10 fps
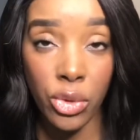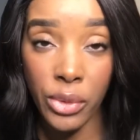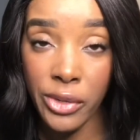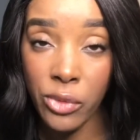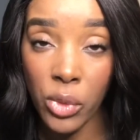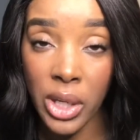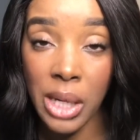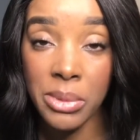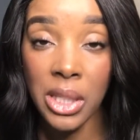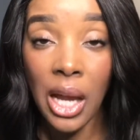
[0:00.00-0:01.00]
3-4
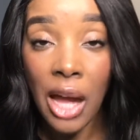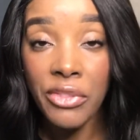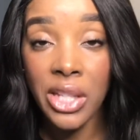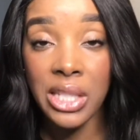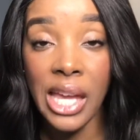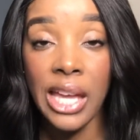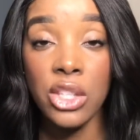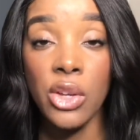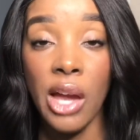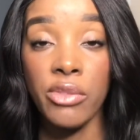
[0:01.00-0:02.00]
cups of coffee a day and
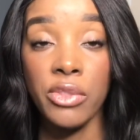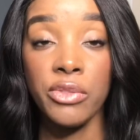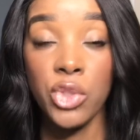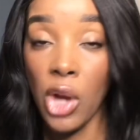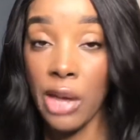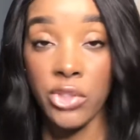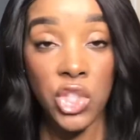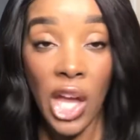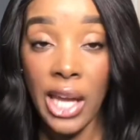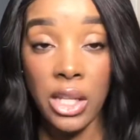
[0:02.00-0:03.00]
you have a dry
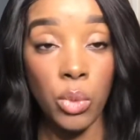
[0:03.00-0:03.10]
vagina,